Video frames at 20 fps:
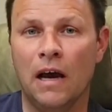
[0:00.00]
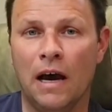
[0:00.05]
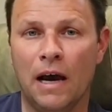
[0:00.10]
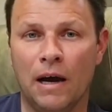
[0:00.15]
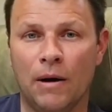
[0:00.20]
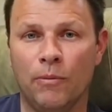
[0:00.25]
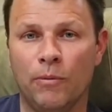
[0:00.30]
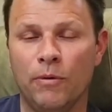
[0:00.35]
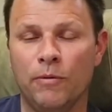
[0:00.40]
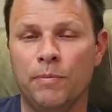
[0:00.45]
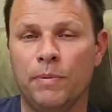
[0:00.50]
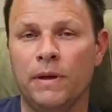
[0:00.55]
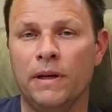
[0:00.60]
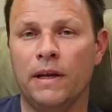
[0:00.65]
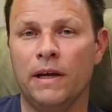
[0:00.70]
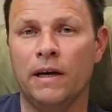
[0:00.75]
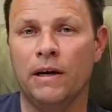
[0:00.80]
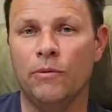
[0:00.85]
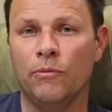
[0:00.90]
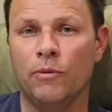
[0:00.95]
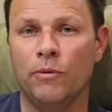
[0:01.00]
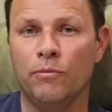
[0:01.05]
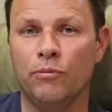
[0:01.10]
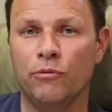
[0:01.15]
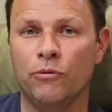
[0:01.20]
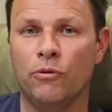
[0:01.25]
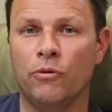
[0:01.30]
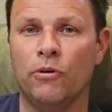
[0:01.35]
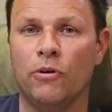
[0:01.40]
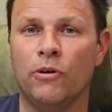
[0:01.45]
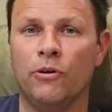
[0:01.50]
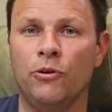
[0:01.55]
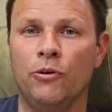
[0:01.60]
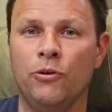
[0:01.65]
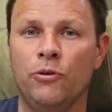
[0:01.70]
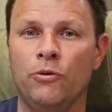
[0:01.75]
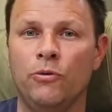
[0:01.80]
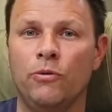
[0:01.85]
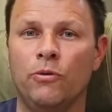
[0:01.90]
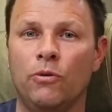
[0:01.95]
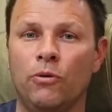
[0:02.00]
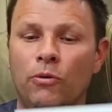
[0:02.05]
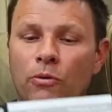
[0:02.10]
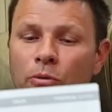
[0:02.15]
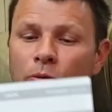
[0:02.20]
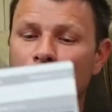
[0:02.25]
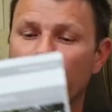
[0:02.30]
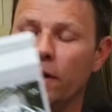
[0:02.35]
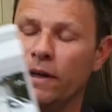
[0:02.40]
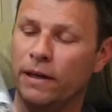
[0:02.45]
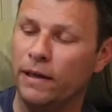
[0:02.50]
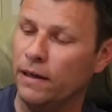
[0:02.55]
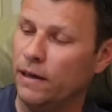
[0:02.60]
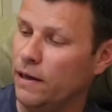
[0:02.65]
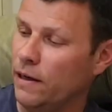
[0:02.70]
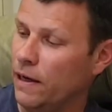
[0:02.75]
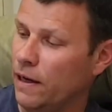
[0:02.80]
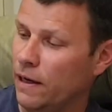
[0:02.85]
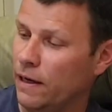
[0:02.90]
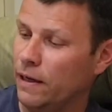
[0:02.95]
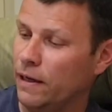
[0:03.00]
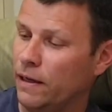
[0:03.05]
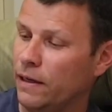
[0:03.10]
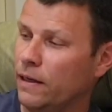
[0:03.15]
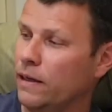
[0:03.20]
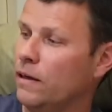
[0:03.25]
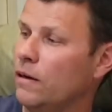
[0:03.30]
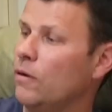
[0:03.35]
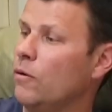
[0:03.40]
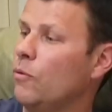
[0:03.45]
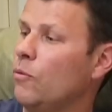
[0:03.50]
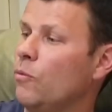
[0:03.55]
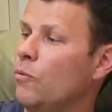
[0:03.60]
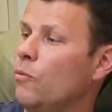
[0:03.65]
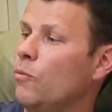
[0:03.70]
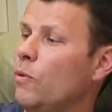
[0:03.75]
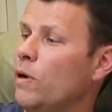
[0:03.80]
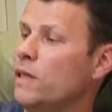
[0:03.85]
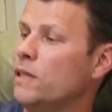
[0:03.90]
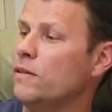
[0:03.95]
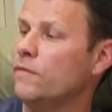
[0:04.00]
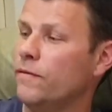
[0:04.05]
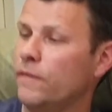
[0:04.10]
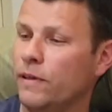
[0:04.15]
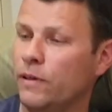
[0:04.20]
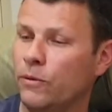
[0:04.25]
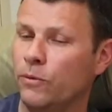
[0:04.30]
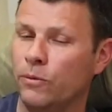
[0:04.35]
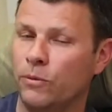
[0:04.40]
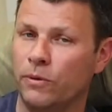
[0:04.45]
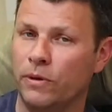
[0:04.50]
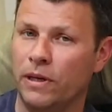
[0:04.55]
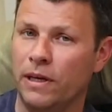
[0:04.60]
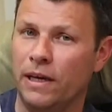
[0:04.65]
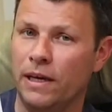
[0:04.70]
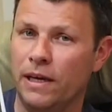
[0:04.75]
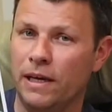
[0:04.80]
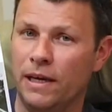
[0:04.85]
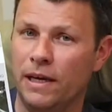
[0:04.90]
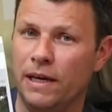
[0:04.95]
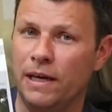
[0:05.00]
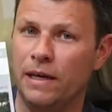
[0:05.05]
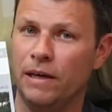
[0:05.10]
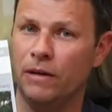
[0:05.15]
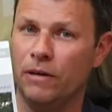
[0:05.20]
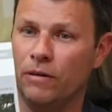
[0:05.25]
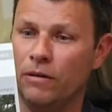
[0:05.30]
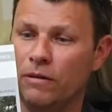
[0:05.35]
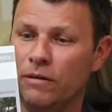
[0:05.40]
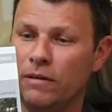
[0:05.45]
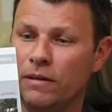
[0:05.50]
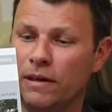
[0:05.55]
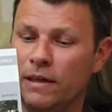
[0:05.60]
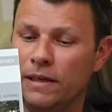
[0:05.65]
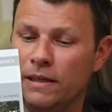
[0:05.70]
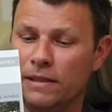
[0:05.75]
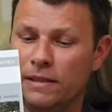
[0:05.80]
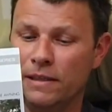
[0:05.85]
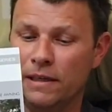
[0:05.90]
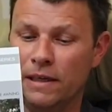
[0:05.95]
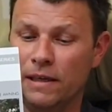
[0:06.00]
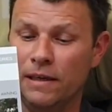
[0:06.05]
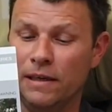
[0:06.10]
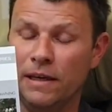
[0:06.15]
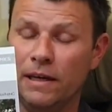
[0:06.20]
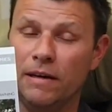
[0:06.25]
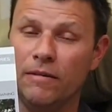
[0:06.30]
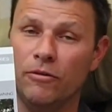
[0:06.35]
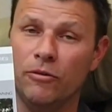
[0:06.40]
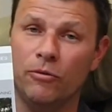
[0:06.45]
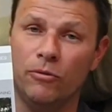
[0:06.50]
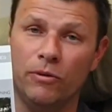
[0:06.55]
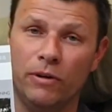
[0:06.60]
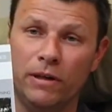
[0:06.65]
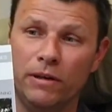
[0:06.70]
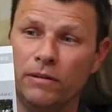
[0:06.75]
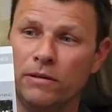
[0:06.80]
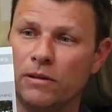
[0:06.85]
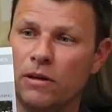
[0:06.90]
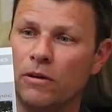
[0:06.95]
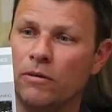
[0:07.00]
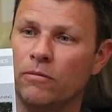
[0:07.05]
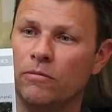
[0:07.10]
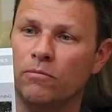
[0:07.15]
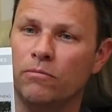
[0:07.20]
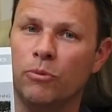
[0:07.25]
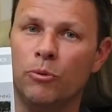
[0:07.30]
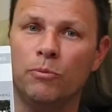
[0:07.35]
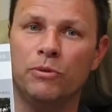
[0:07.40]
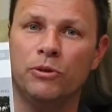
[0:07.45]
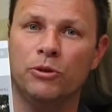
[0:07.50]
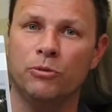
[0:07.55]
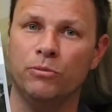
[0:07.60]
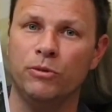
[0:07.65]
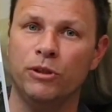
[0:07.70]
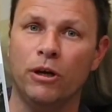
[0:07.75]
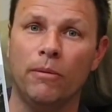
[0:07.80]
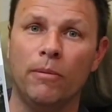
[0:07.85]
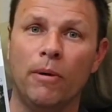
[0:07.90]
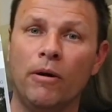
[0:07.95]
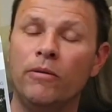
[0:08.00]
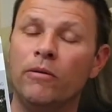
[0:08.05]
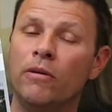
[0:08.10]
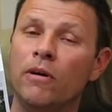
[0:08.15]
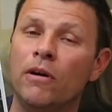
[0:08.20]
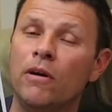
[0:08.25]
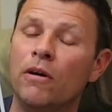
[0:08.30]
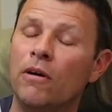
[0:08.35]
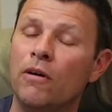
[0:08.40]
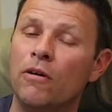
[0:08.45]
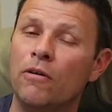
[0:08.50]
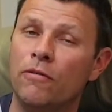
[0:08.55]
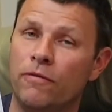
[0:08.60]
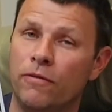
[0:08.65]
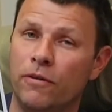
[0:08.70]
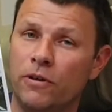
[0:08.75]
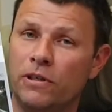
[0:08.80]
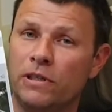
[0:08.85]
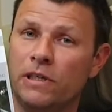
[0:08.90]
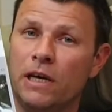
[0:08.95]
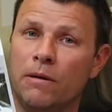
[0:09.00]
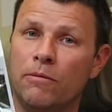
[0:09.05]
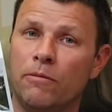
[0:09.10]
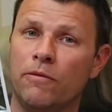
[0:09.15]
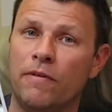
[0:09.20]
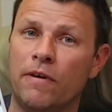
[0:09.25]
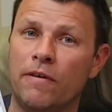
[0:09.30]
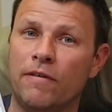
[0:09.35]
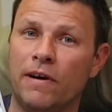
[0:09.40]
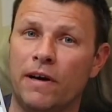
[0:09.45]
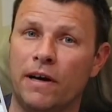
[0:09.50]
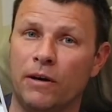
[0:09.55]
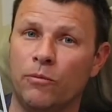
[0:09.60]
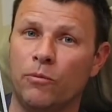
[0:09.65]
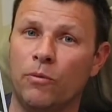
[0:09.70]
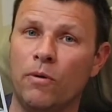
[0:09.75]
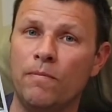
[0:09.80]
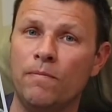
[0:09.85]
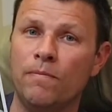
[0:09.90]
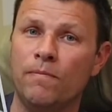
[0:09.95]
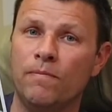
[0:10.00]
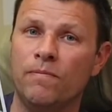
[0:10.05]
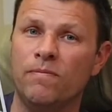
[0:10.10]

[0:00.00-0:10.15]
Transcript: and we've been out and we've brought a new awning, a Westfield. It's an air awning, so pumped up jobbo. First time we've ever had one.